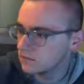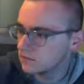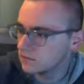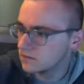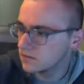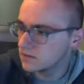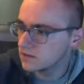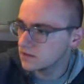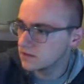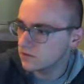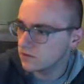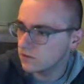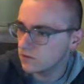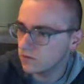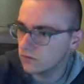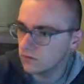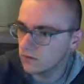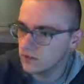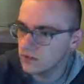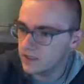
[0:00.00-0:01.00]
Is this
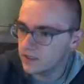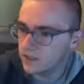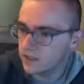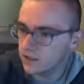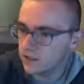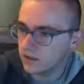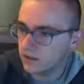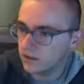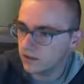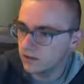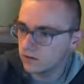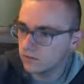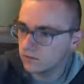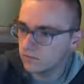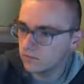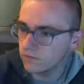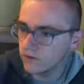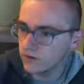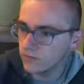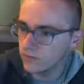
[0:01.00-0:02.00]
recording at like a low
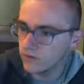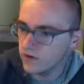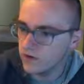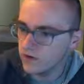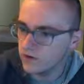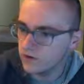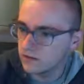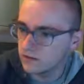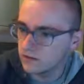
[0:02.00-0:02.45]
frame rate?